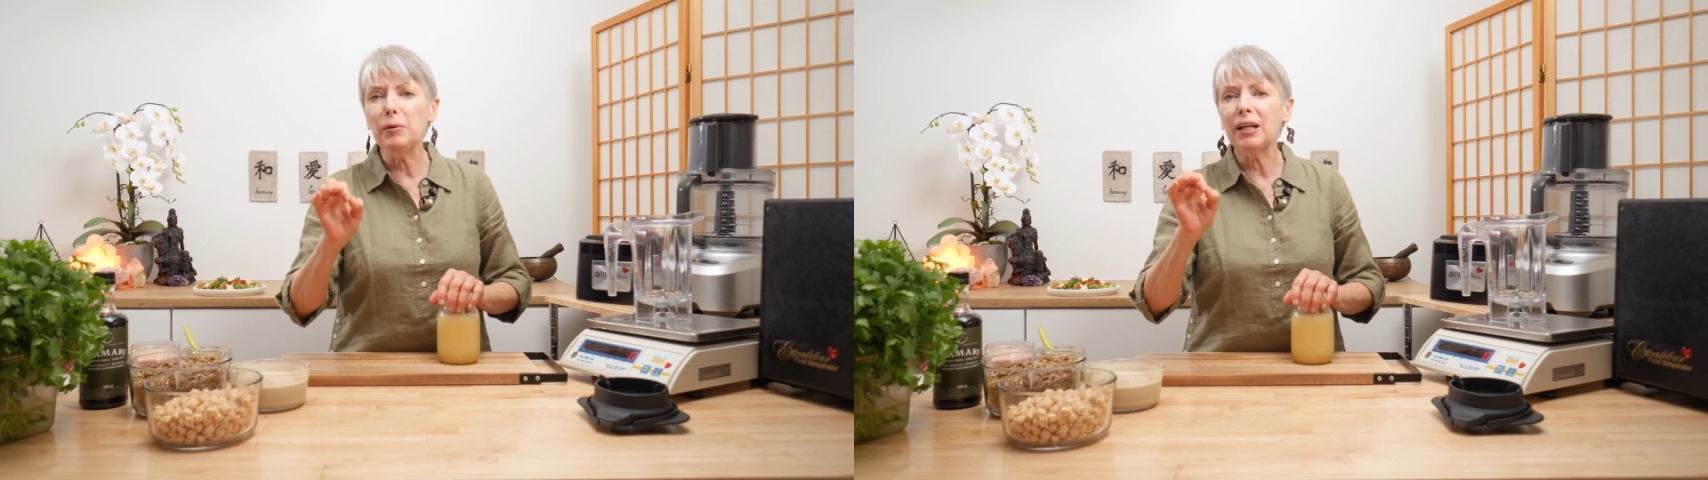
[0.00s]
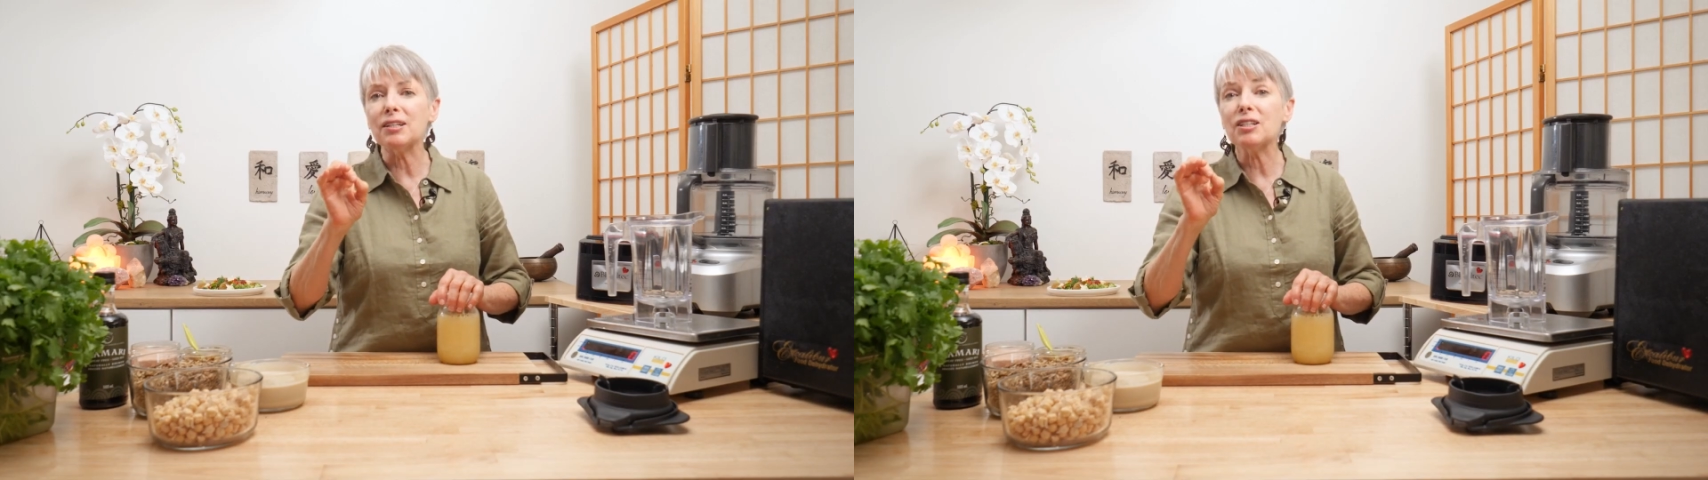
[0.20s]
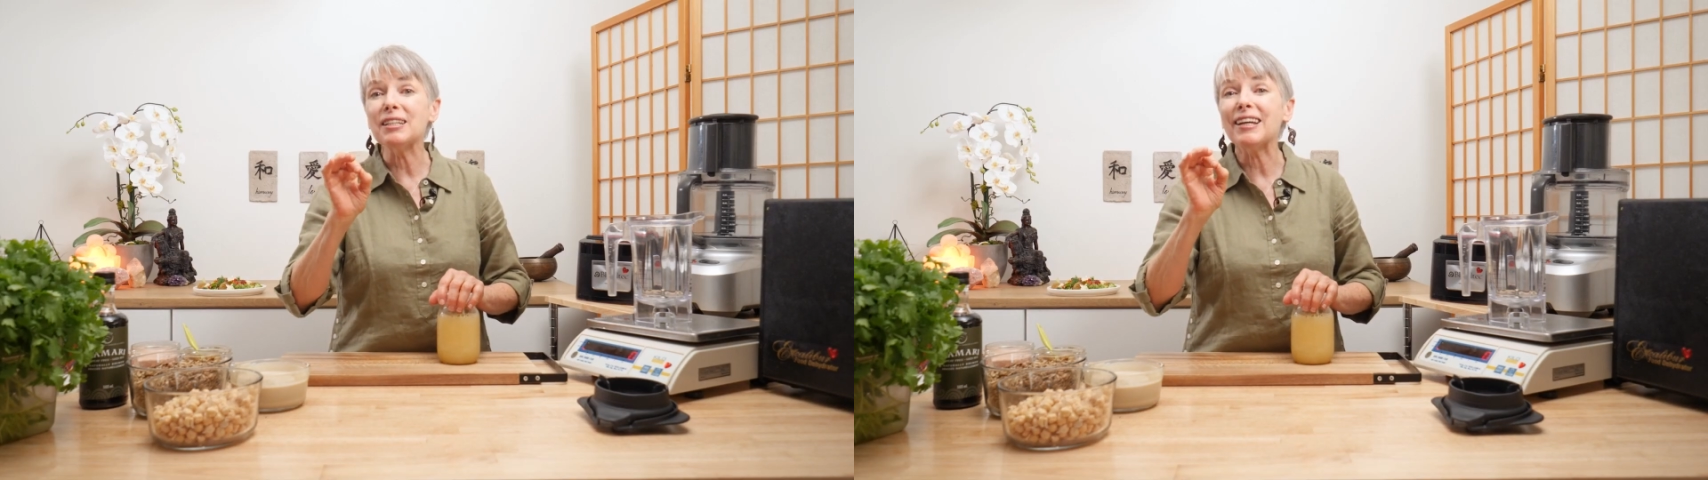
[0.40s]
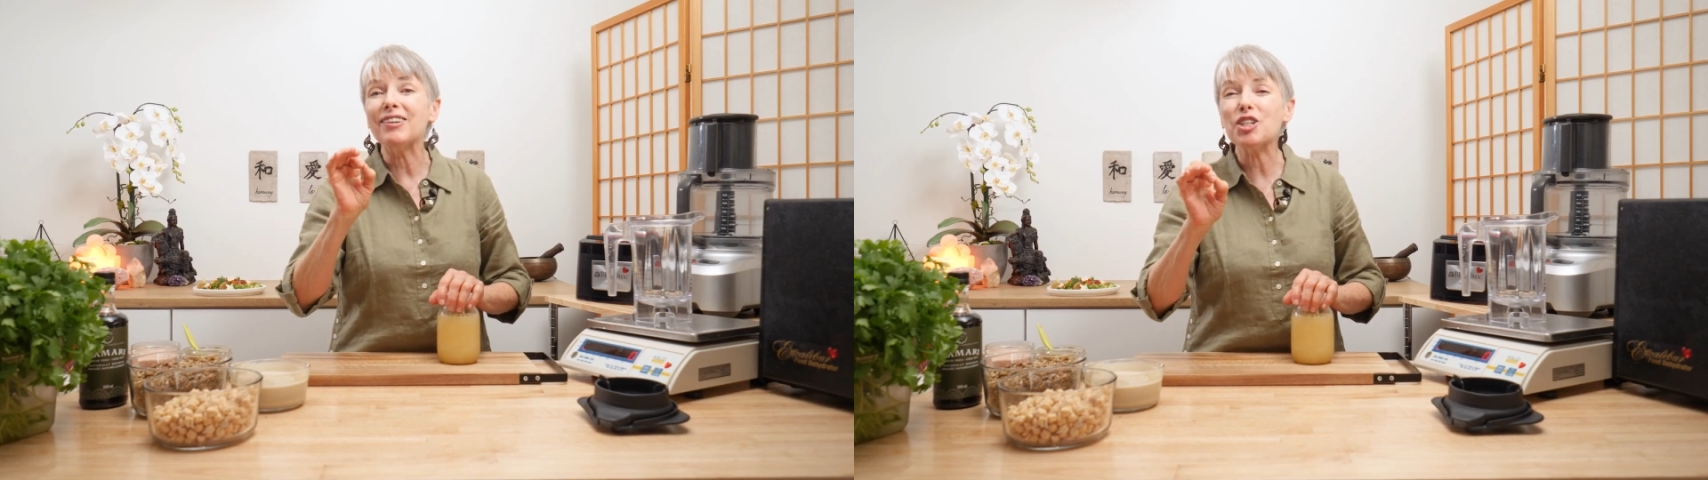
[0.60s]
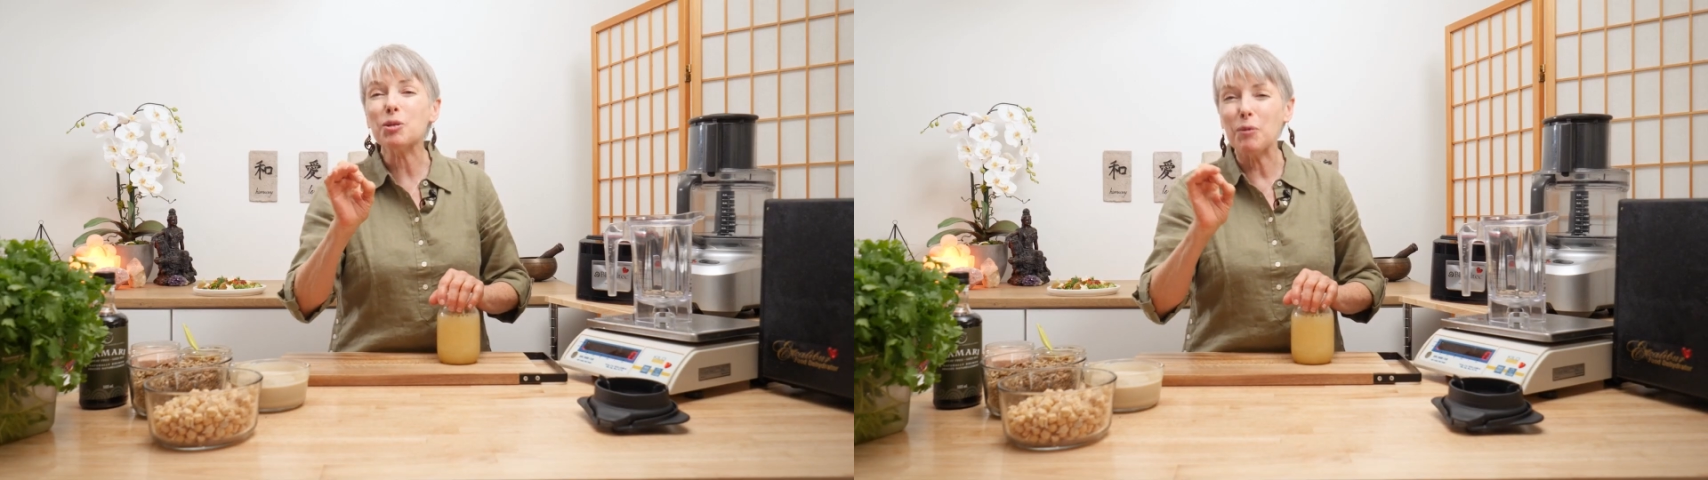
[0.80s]
because there
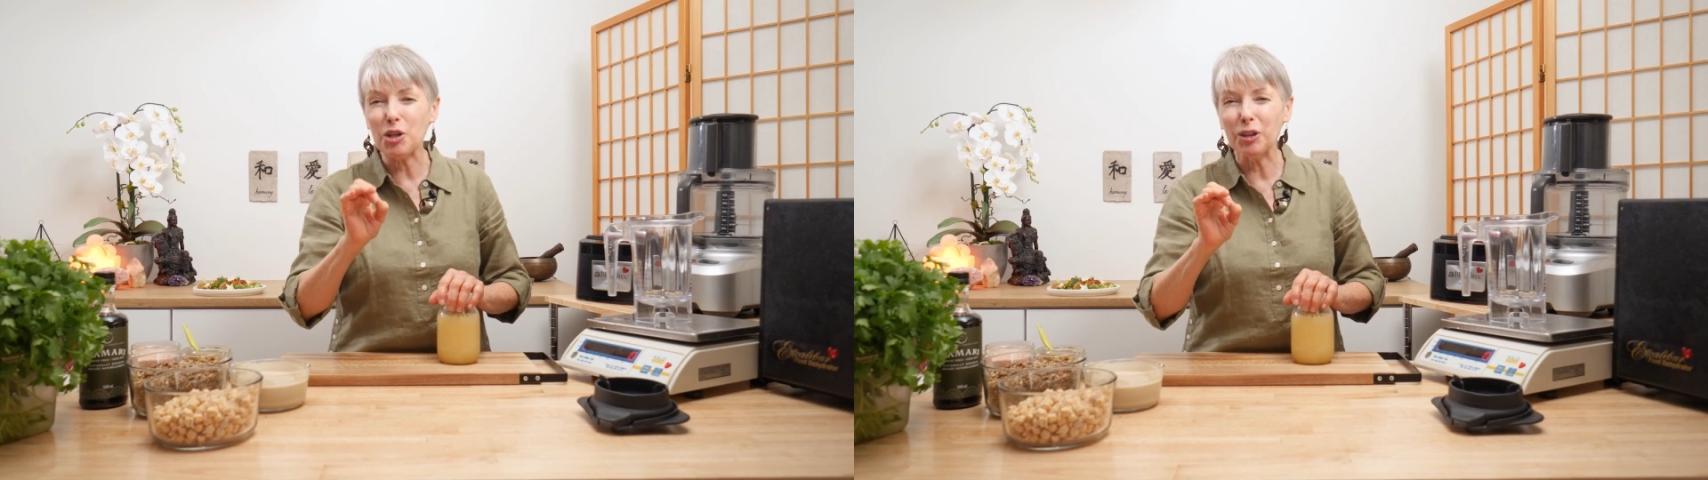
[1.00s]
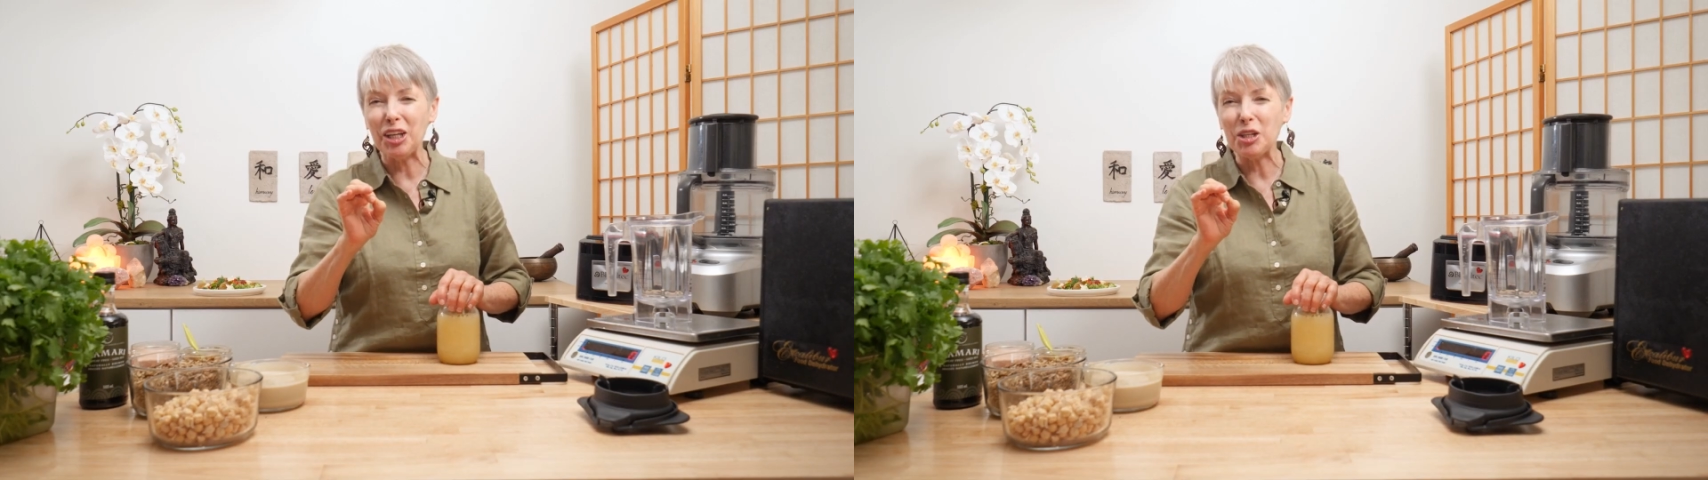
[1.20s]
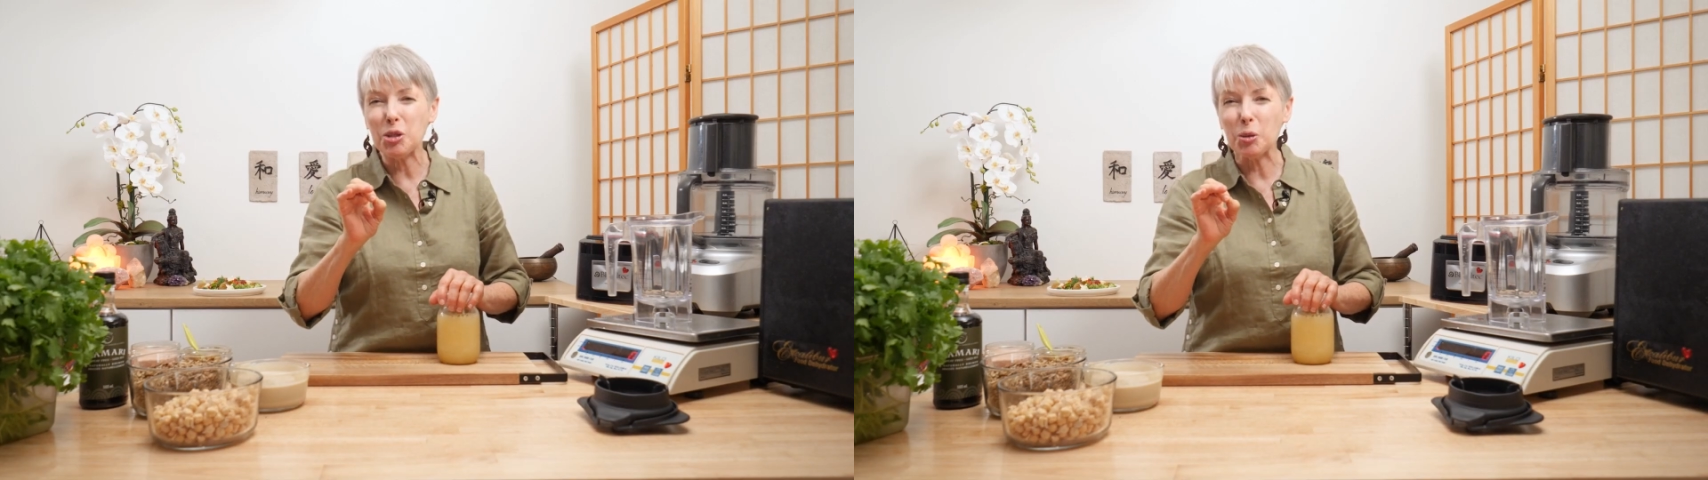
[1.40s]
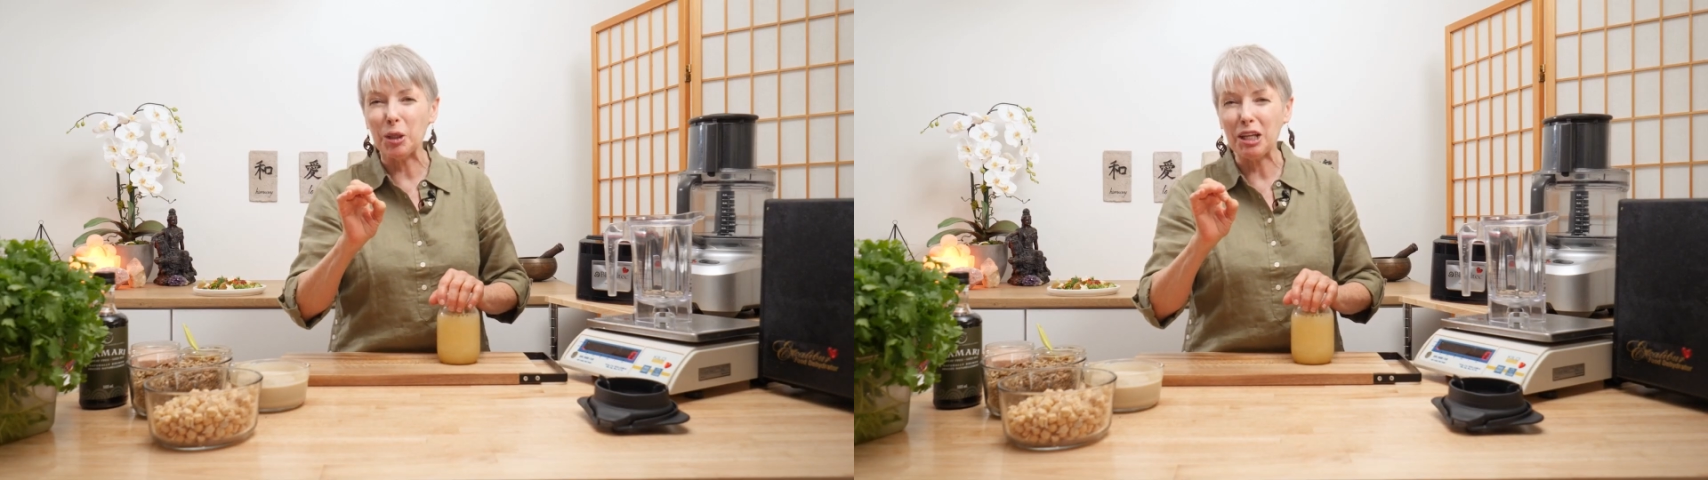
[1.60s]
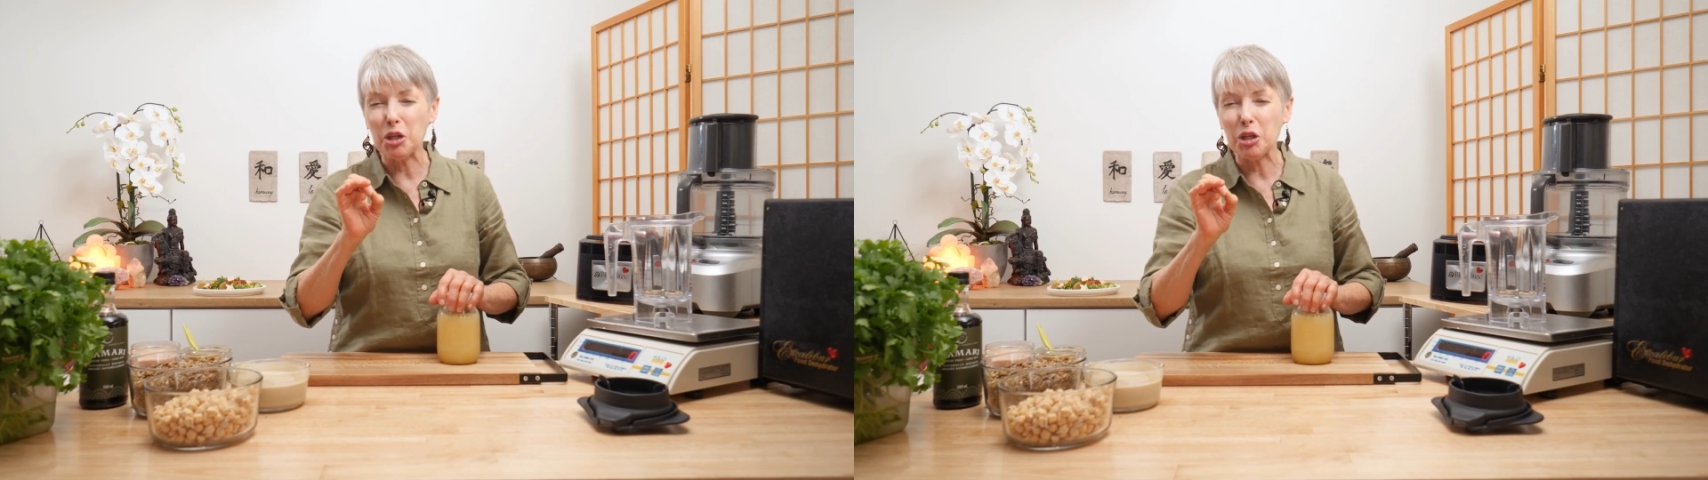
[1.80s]
is a special taste to it,